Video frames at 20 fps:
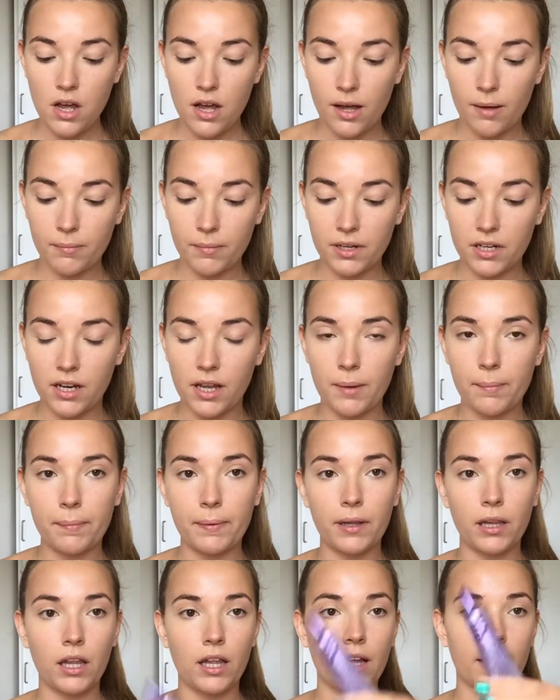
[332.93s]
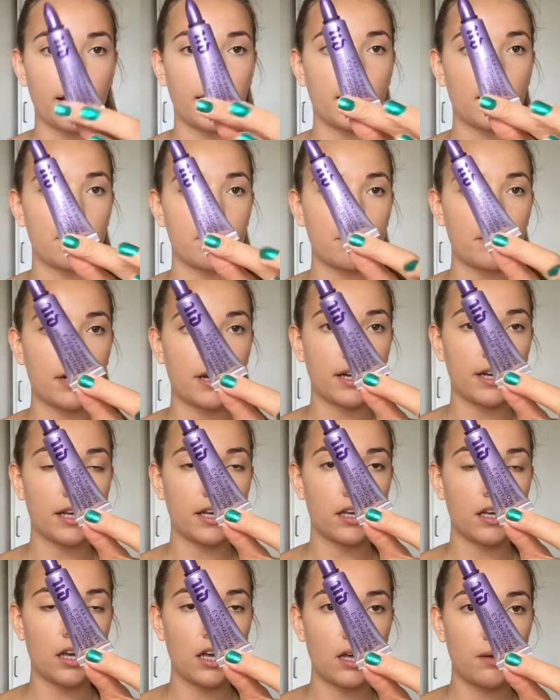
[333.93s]
I'm going to apply
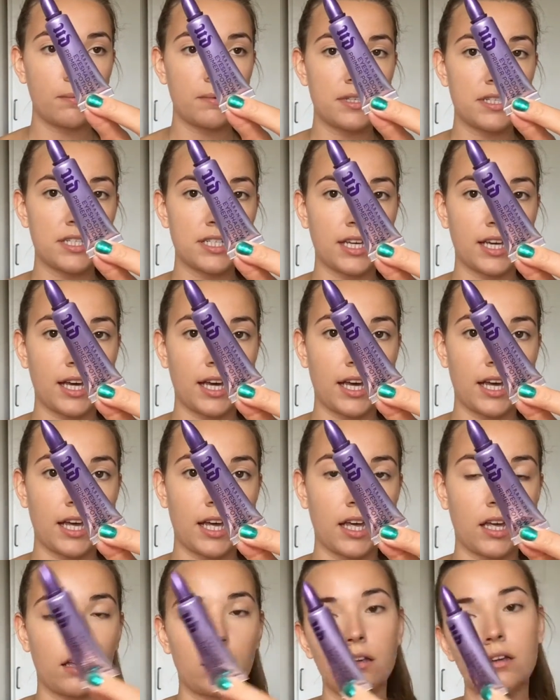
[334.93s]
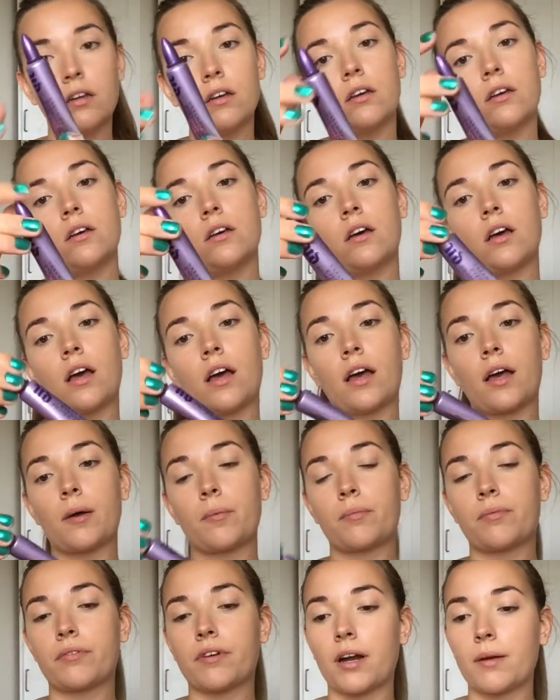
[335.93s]
my Urban Decay
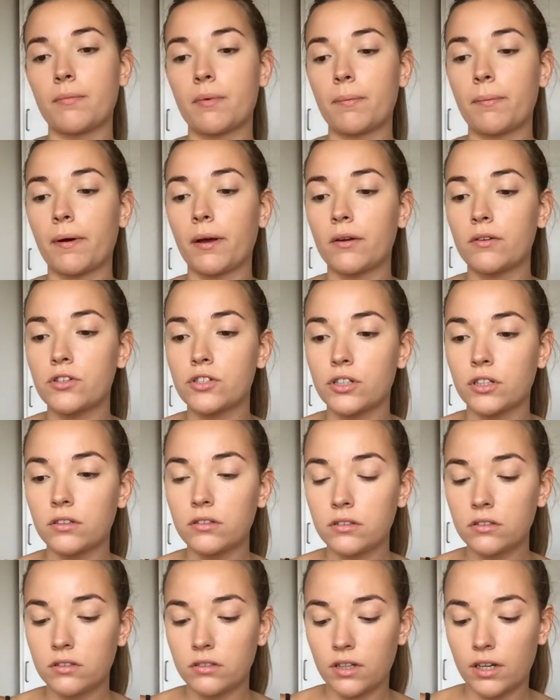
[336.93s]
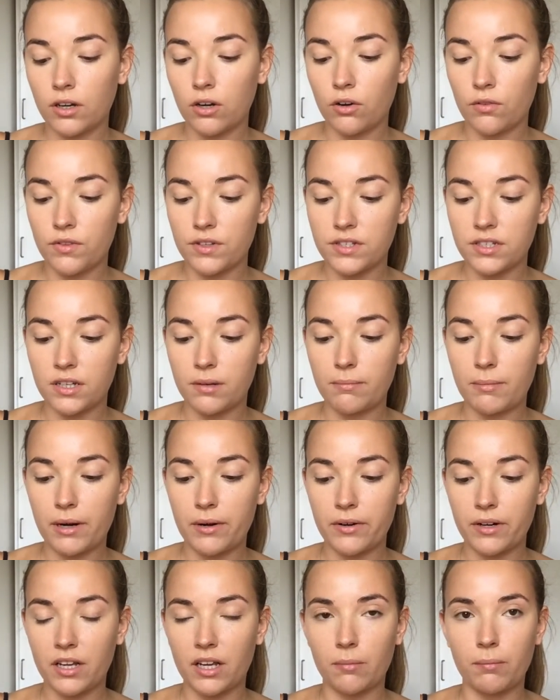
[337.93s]
primer potion. I got this in
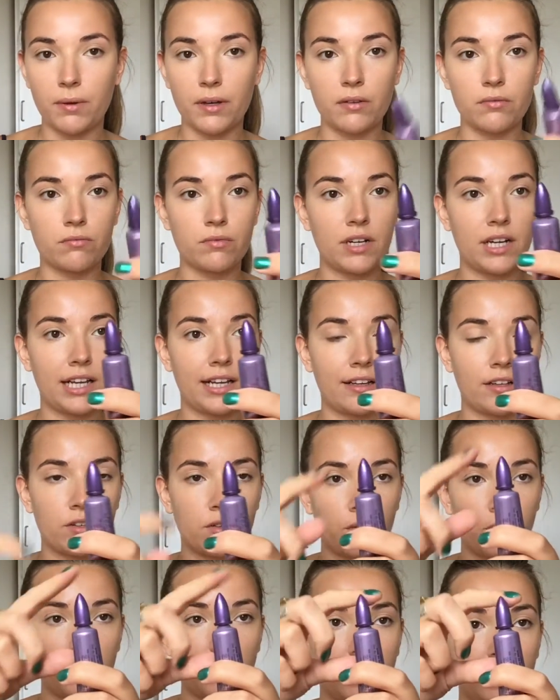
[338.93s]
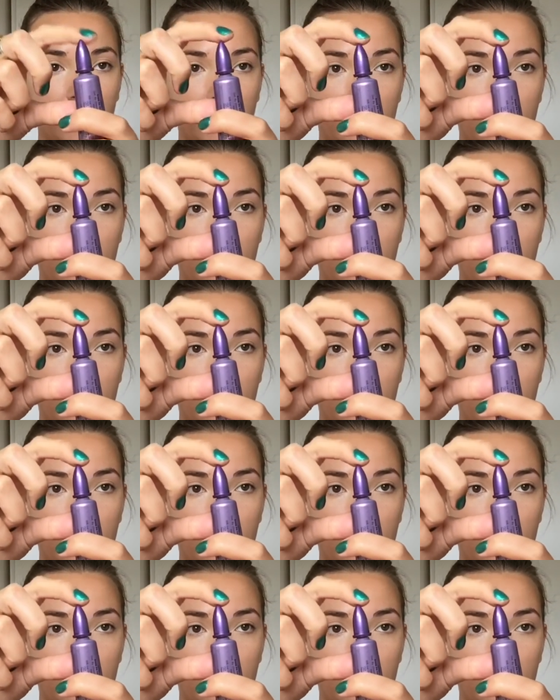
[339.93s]
America, but really annoyingly